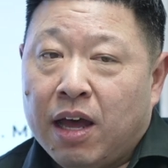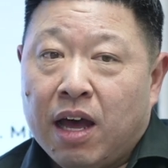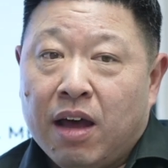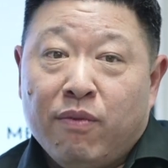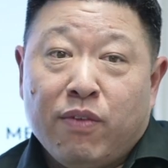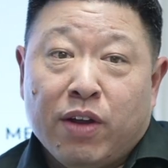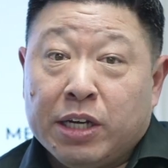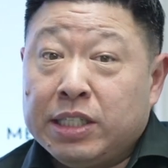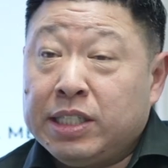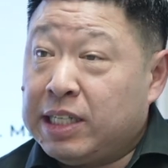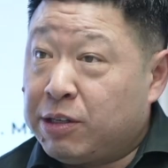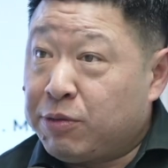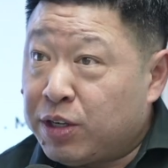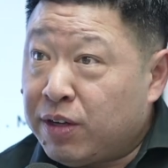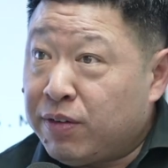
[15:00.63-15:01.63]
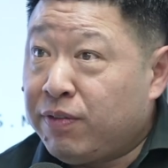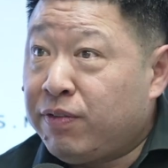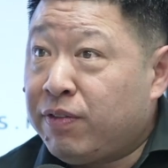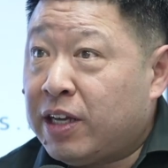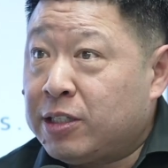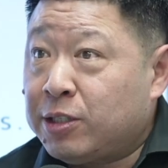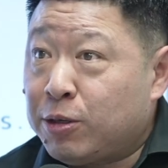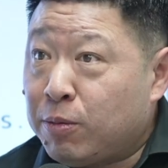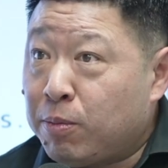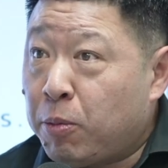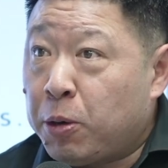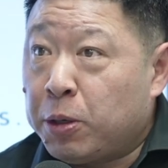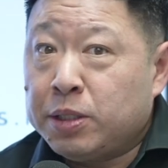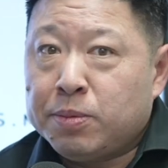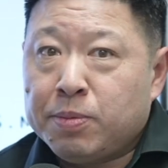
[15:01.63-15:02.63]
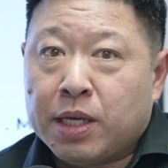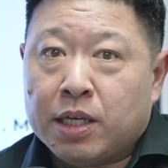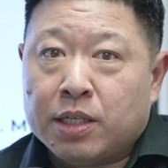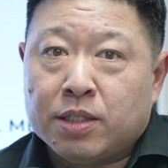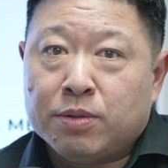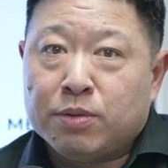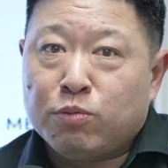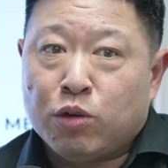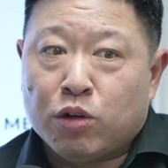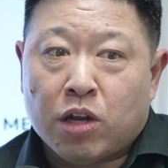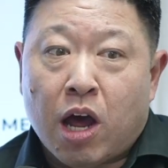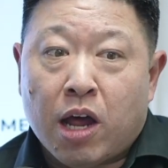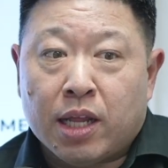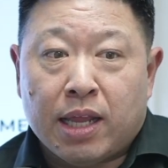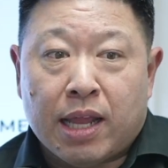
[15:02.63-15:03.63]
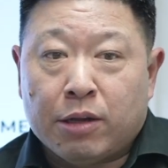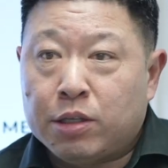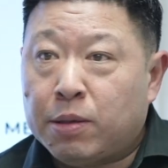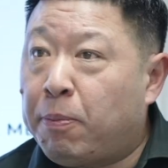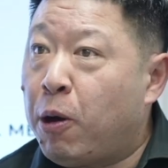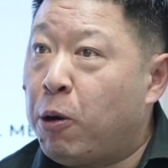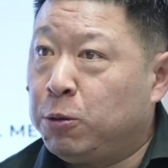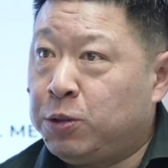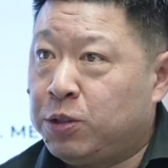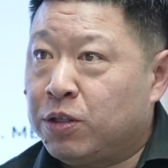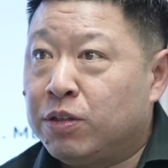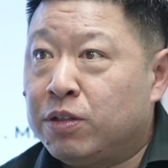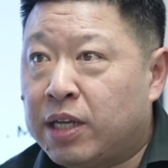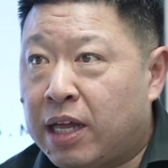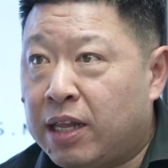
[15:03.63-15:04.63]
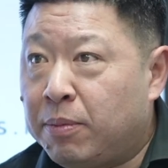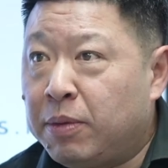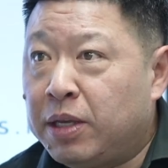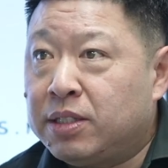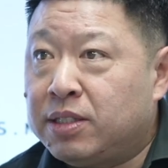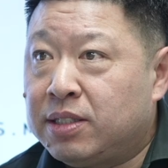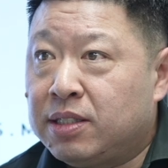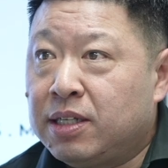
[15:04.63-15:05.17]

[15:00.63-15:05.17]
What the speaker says: Very secretive at certain points because we're not allowed to post certain elements.